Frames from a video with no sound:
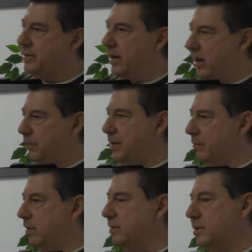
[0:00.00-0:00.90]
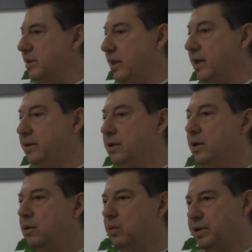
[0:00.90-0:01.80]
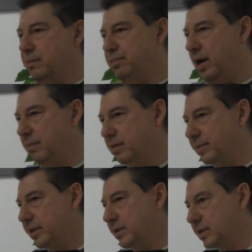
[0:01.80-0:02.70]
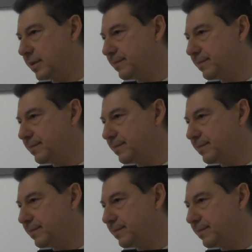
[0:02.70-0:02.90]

to help them understand what the problem is.